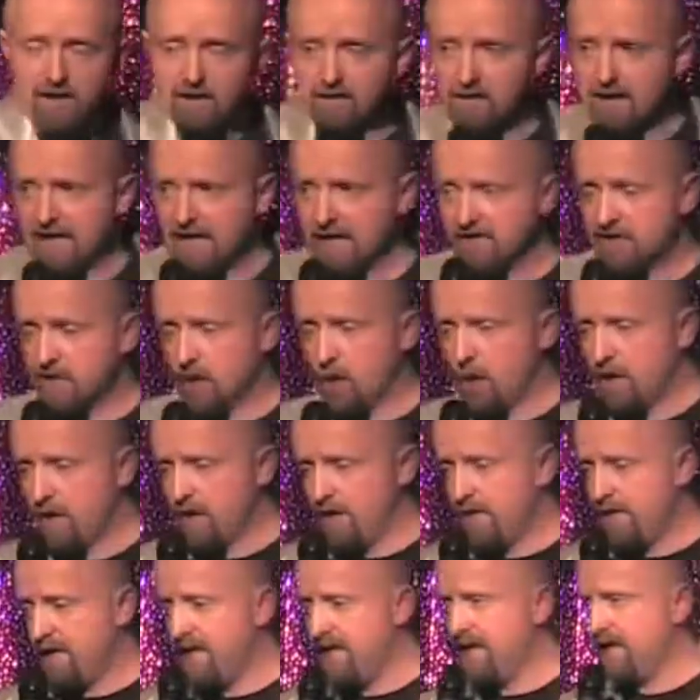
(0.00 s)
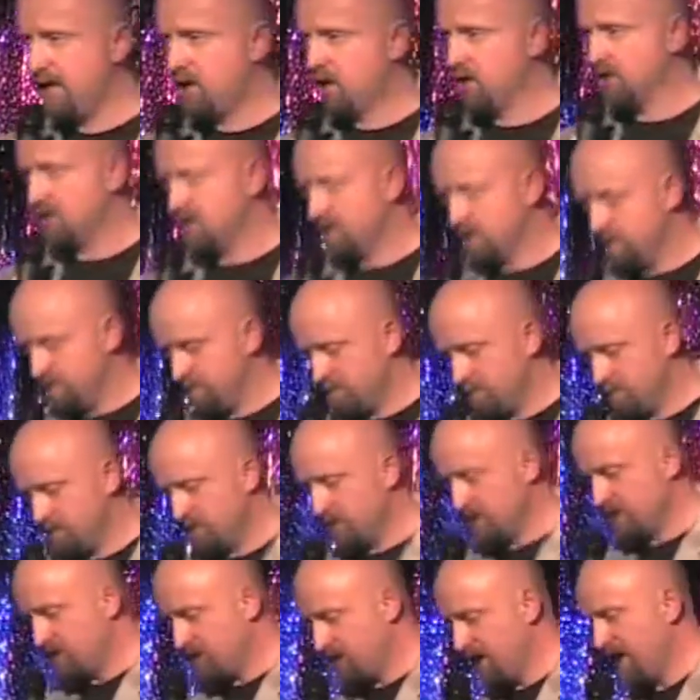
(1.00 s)
I'll have to go in a minute, because,
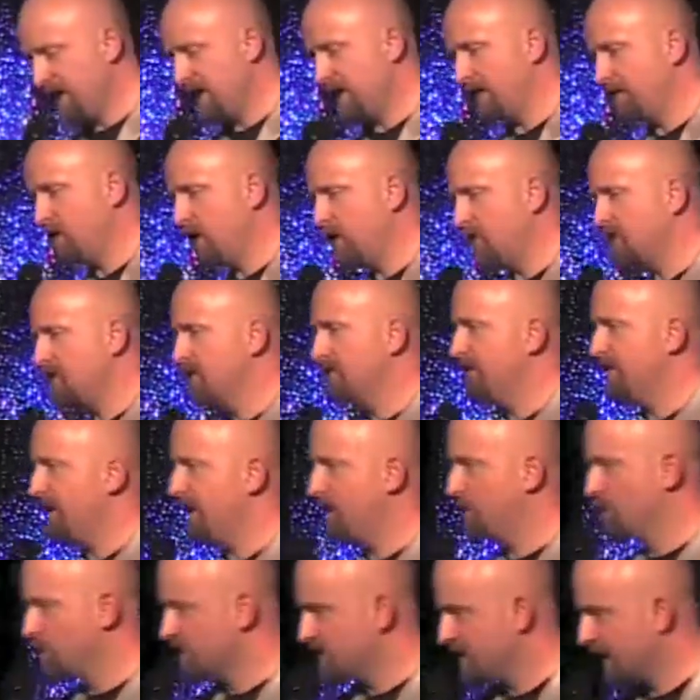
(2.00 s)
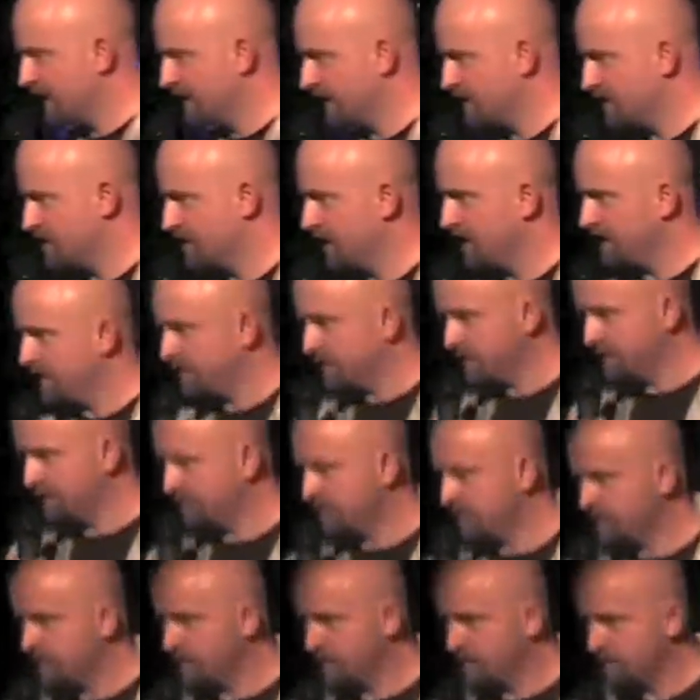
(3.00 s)
Jane, I've got a severe nut allergy.
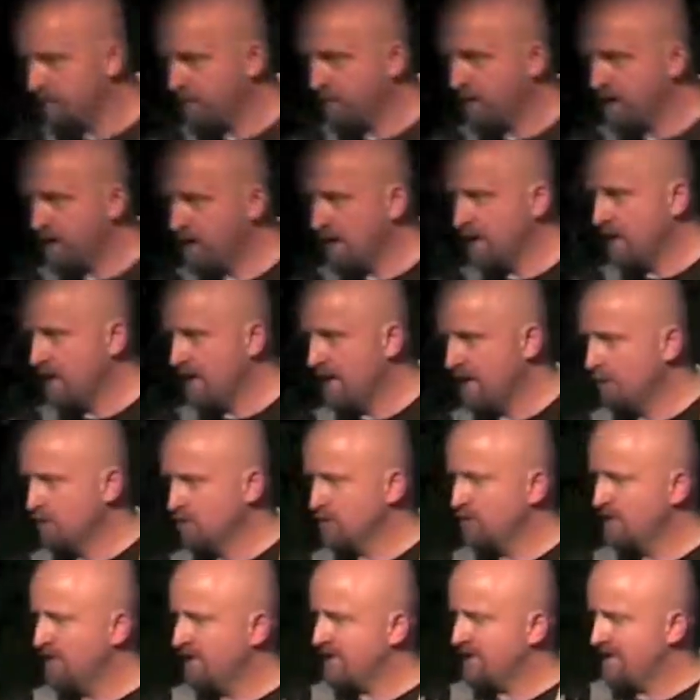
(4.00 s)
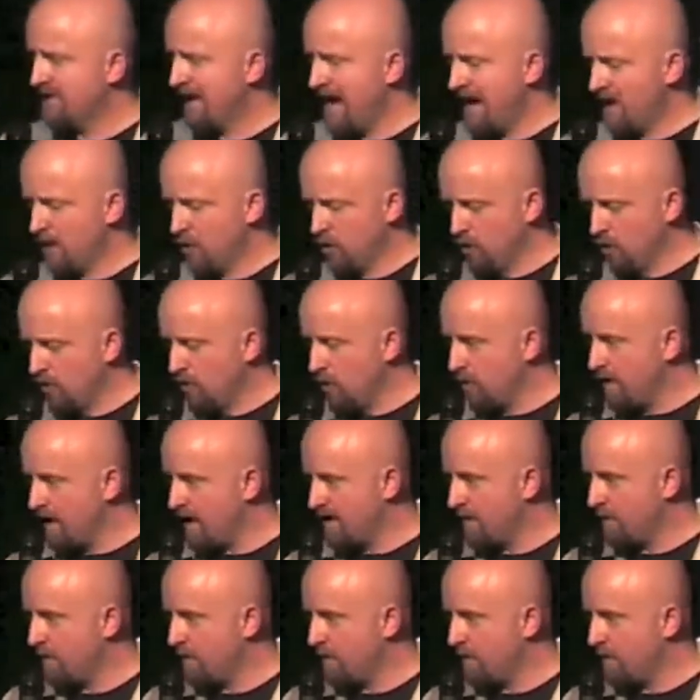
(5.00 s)
Must be this nylon underwear